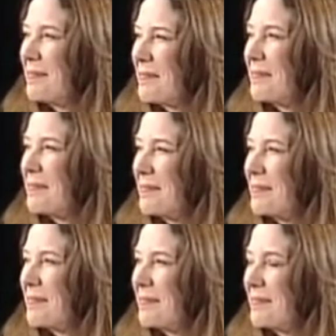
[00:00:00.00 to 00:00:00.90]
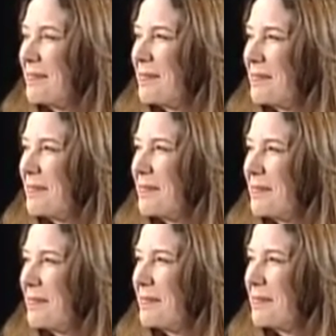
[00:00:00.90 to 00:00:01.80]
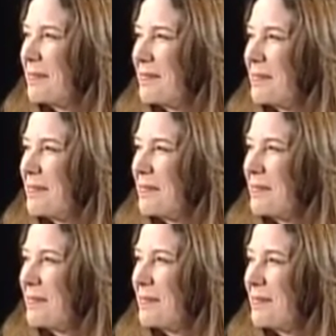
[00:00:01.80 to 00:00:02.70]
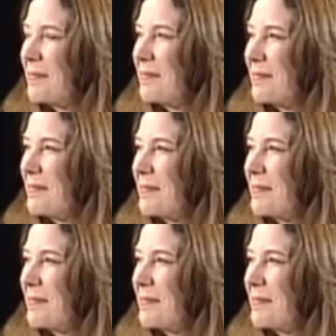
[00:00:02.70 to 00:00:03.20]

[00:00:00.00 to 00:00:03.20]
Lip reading: (not speaking)